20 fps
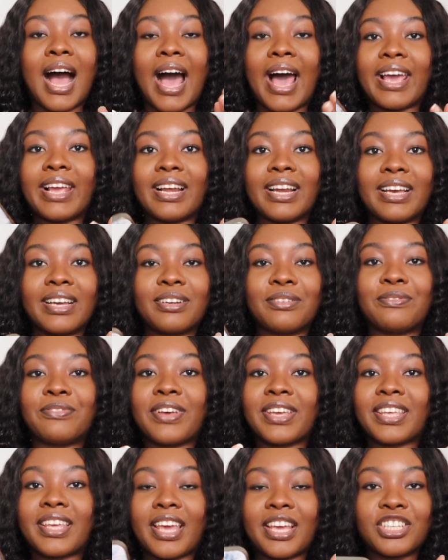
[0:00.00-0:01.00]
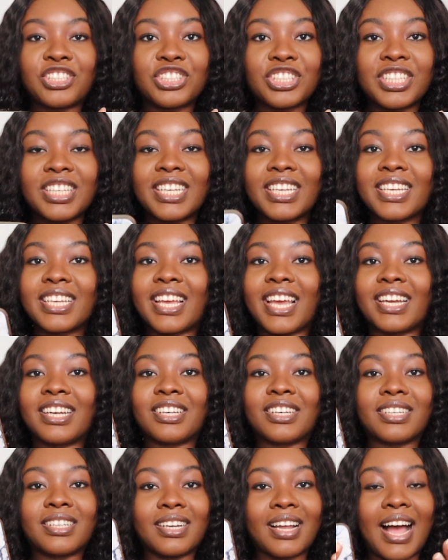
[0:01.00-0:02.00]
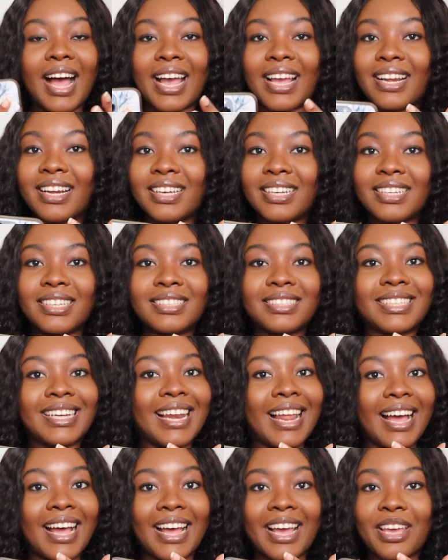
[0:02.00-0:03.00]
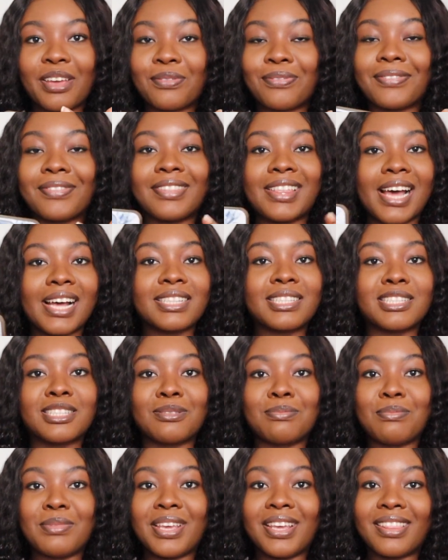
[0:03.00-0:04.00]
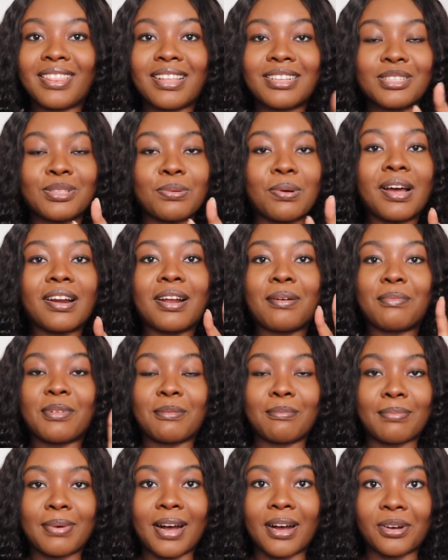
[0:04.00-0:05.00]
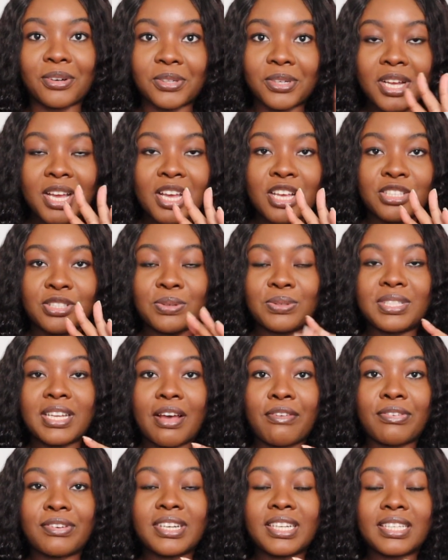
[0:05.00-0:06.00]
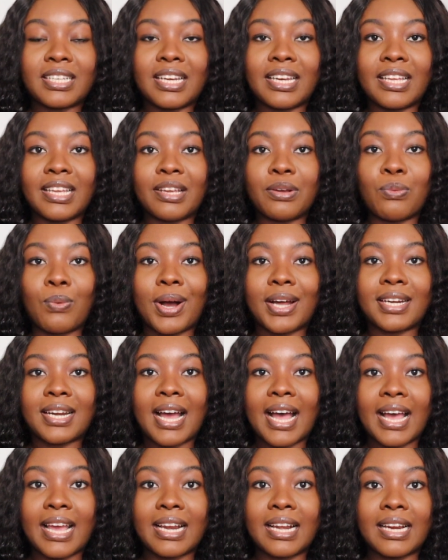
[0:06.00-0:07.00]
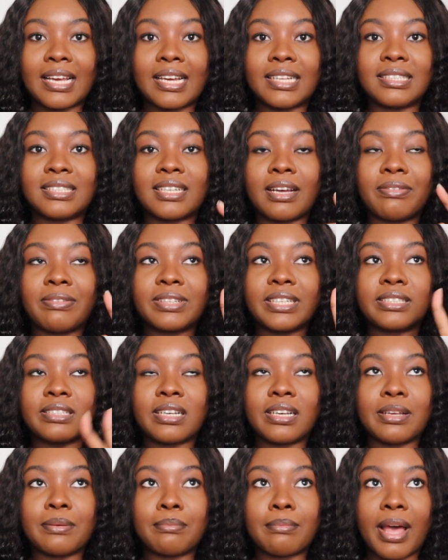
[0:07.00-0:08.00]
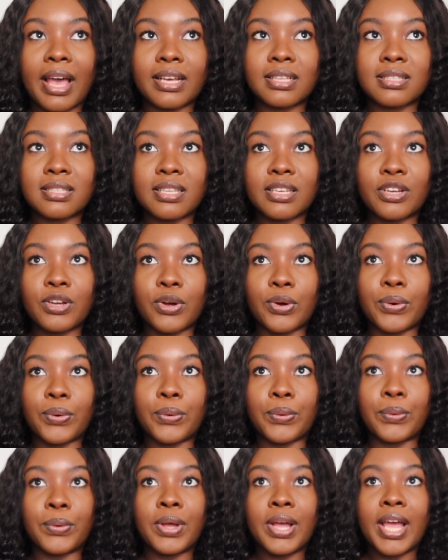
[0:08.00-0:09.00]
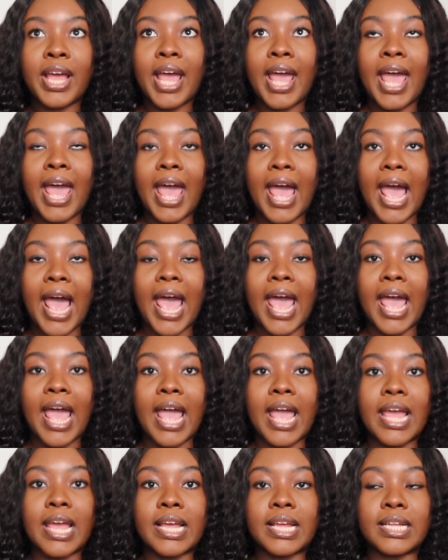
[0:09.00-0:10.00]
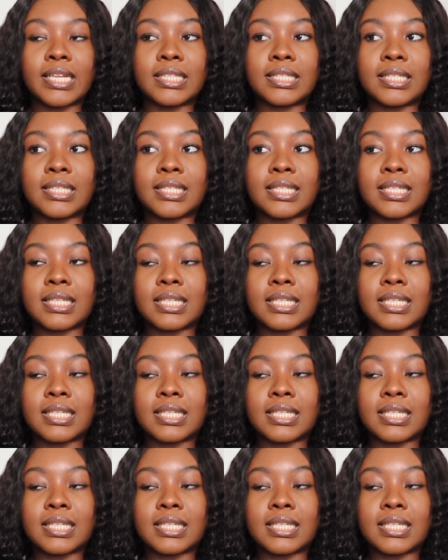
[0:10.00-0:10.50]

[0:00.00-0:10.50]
island vacationing and island life. That's me, that's what I'm about. So definitely one island, definitely Mexico, and